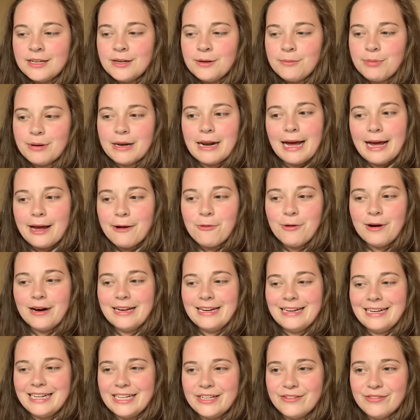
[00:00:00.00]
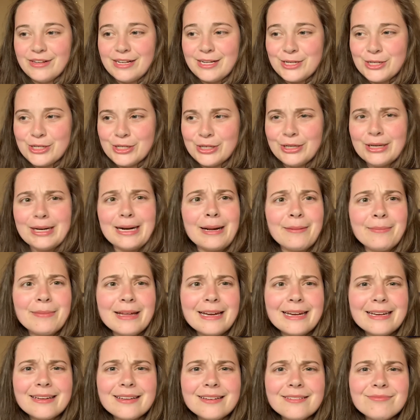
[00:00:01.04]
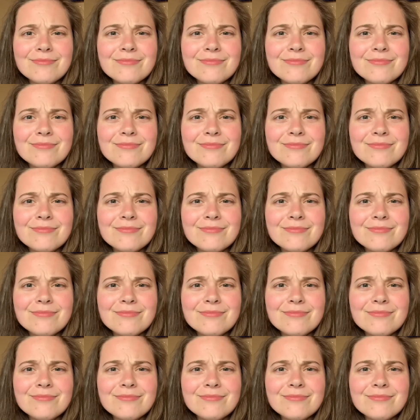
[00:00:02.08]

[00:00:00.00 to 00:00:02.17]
but I want an adventure. And I'm like,